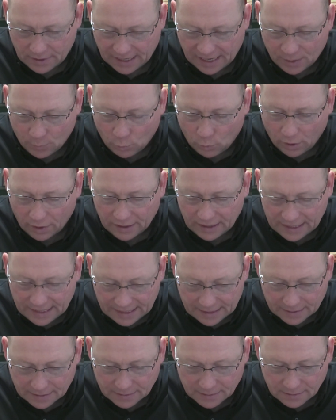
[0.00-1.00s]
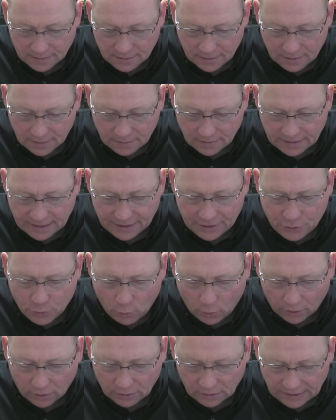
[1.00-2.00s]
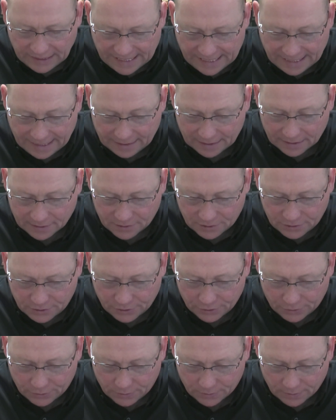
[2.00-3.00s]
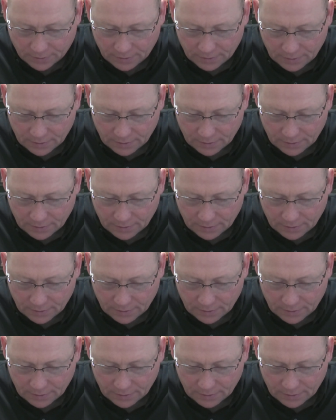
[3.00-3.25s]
and what it is that you are leading us to